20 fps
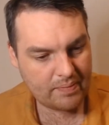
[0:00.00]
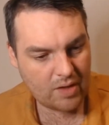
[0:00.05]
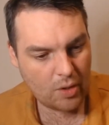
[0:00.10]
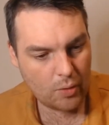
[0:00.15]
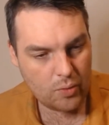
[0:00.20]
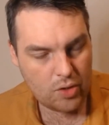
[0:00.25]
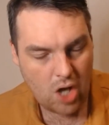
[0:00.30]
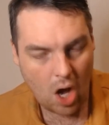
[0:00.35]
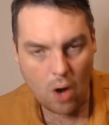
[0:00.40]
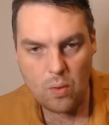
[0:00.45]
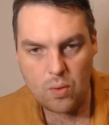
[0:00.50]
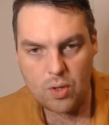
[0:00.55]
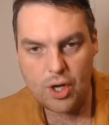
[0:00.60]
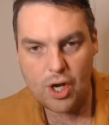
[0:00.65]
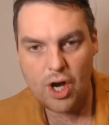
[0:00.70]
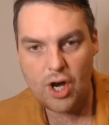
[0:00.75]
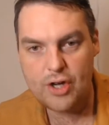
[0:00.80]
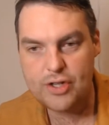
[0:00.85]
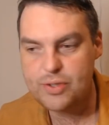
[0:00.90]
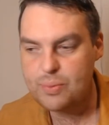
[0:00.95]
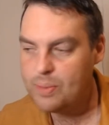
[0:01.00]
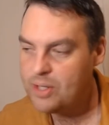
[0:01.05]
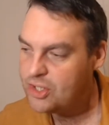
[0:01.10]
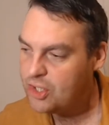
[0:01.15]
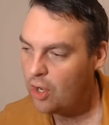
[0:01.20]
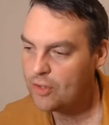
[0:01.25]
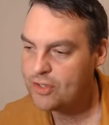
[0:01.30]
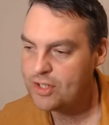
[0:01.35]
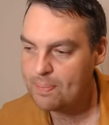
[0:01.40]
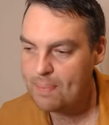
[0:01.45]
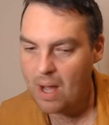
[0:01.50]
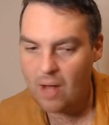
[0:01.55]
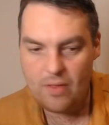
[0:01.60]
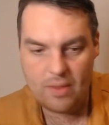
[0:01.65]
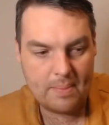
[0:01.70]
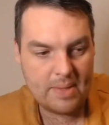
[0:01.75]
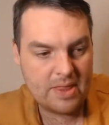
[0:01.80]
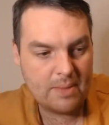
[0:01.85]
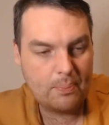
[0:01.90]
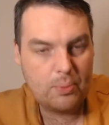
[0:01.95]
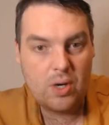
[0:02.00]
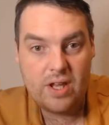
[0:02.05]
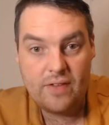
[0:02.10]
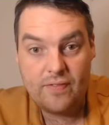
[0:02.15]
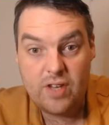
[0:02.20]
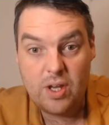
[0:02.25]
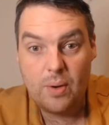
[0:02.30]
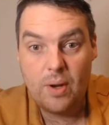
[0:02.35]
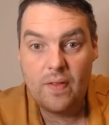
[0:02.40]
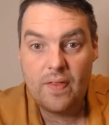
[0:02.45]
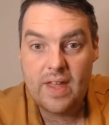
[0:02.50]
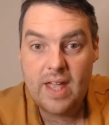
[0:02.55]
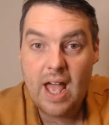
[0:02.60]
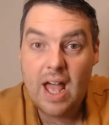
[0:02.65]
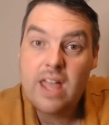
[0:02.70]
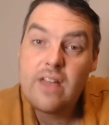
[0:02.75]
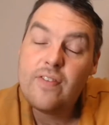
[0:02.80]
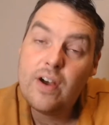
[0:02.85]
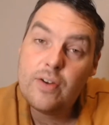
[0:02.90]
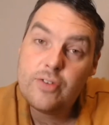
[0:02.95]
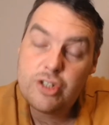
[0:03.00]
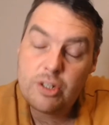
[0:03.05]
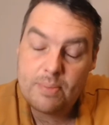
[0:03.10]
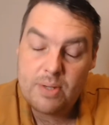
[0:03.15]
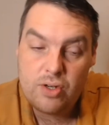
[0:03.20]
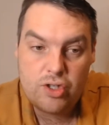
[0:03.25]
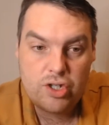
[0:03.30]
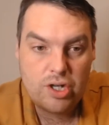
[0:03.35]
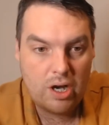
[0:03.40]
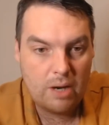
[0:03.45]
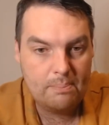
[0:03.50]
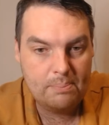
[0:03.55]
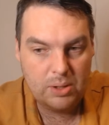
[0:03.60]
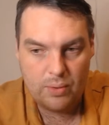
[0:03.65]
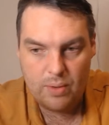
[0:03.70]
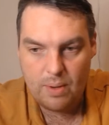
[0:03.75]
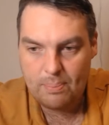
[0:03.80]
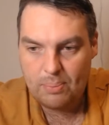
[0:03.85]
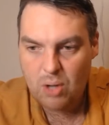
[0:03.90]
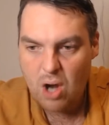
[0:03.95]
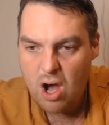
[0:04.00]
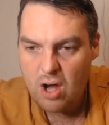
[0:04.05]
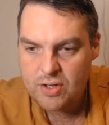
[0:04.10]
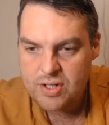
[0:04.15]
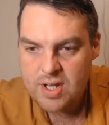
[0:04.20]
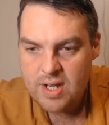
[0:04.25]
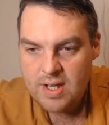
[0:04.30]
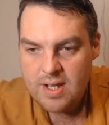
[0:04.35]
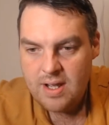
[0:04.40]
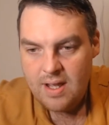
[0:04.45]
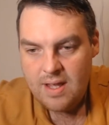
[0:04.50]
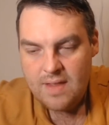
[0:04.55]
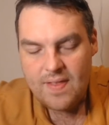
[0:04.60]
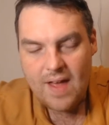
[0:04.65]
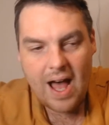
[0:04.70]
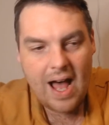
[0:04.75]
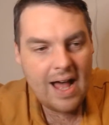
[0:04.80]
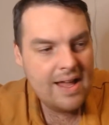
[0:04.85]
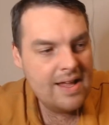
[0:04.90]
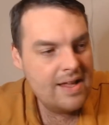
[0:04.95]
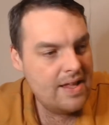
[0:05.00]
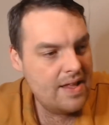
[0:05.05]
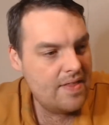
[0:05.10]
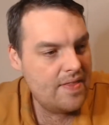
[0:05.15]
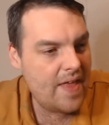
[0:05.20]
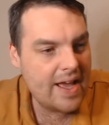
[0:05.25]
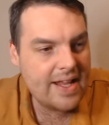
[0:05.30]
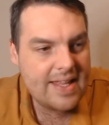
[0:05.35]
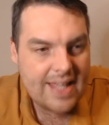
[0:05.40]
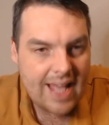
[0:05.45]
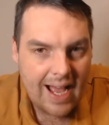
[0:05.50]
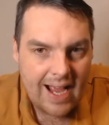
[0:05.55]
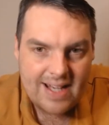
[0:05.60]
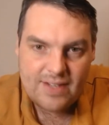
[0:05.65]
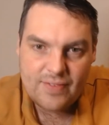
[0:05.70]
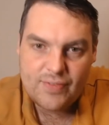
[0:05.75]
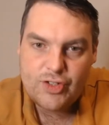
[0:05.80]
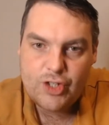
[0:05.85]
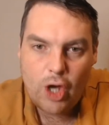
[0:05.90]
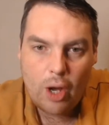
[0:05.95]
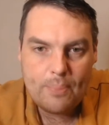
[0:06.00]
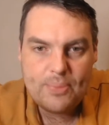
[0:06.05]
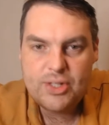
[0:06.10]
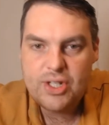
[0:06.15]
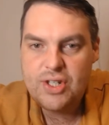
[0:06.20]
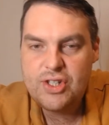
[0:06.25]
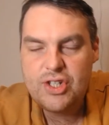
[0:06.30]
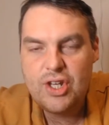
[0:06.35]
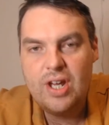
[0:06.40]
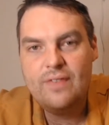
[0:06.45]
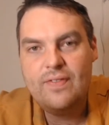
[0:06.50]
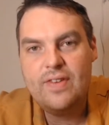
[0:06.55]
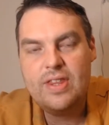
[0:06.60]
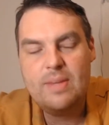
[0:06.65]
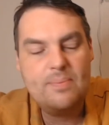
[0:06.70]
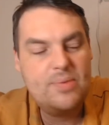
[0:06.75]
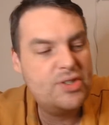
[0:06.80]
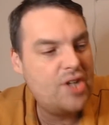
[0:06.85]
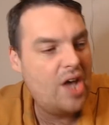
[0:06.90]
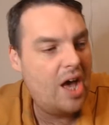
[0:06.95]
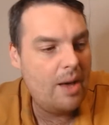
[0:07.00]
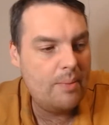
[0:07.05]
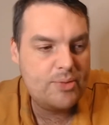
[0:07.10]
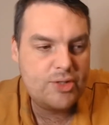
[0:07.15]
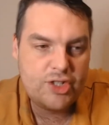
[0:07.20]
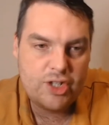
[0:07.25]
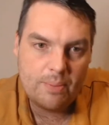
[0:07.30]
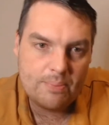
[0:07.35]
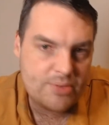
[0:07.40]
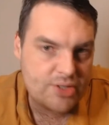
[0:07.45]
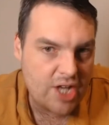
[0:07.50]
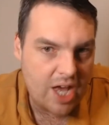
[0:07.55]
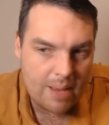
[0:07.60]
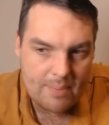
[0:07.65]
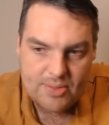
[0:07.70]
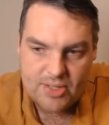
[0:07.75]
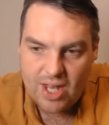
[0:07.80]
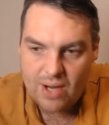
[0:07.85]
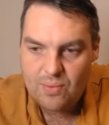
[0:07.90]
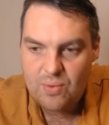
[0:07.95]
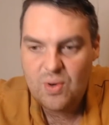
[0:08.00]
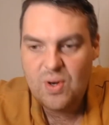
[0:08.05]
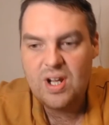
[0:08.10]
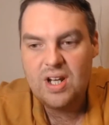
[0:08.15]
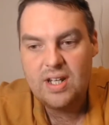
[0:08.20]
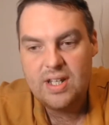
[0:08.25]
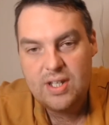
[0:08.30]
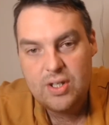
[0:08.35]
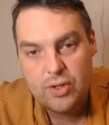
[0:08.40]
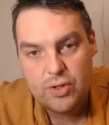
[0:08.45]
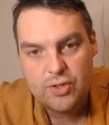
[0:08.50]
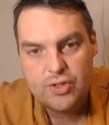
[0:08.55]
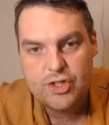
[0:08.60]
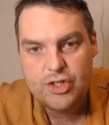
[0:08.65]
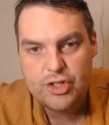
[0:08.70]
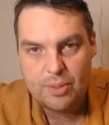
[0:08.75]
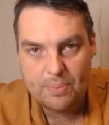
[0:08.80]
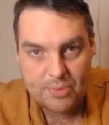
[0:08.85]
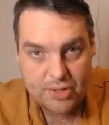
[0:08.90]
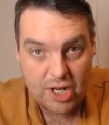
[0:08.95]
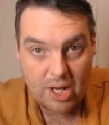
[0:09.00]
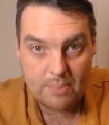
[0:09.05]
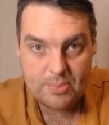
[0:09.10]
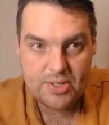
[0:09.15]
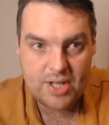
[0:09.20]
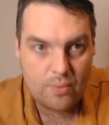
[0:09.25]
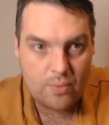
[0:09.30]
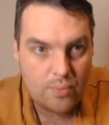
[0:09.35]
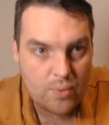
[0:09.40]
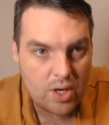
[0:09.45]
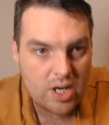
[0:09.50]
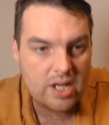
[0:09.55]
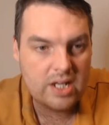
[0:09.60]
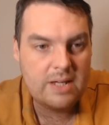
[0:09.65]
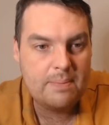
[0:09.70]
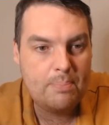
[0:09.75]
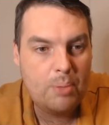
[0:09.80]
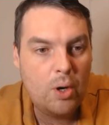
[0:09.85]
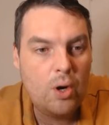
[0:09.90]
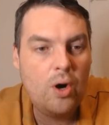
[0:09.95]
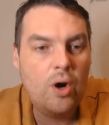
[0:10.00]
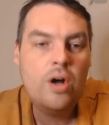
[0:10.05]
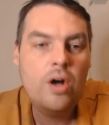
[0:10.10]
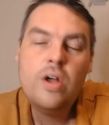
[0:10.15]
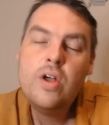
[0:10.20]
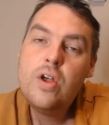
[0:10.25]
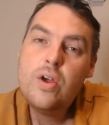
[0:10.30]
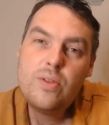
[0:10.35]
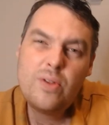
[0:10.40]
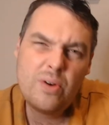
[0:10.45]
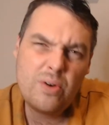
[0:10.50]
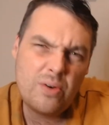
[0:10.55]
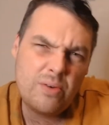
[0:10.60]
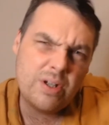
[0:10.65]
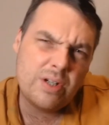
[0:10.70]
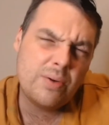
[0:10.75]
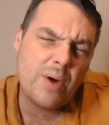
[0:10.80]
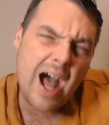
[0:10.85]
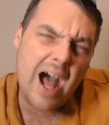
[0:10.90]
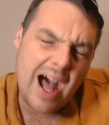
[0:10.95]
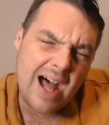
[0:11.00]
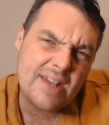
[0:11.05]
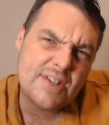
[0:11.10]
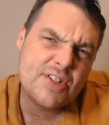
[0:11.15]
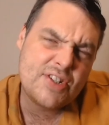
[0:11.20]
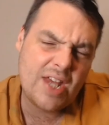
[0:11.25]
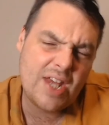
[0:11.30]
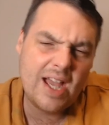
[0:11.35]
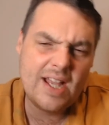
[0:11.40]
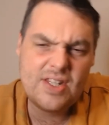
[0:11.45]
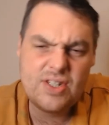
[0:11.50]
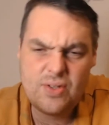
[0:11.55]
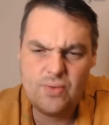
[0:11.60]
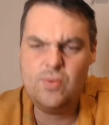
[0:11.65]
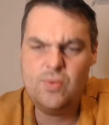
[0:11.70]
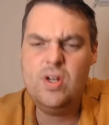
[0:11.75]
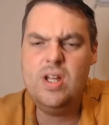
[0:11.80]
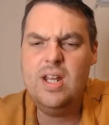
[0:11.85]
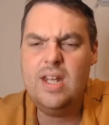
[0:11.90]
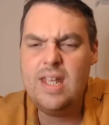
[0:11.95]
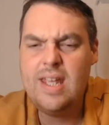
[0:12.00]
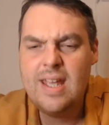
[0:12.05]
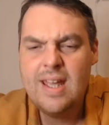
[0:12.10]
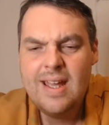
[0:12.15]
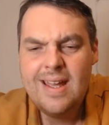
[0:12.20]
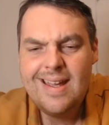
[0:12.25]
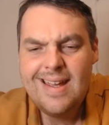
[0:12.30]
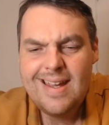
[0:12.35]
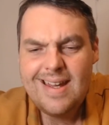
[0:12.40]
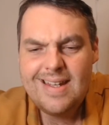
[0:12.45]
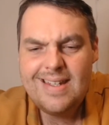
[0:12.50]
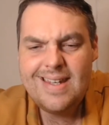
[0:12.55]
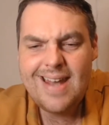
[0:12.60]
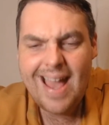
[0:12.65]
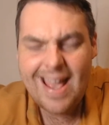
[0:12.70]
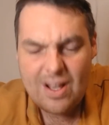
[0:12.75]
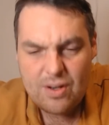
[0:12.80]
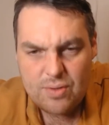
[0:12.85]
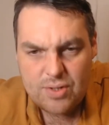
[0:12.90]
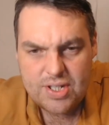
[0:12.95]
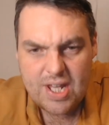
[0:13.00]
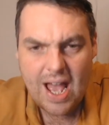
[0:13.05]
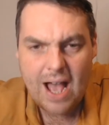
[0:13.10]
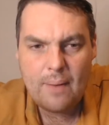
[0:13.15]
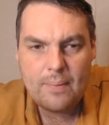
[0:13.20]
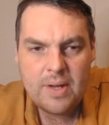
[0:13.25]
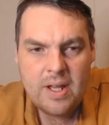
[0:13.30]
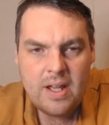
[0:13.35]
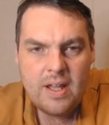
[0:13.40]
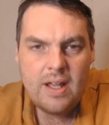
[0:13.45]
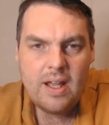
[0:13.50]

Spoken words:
Gold Coast, we talked about them in the preview on the AFLW show on Blue Abroad, that they're kind of topsy-turvy themselves. Sometimes they're really good, sometimes they're really poor. They're a real hard side to really nail down.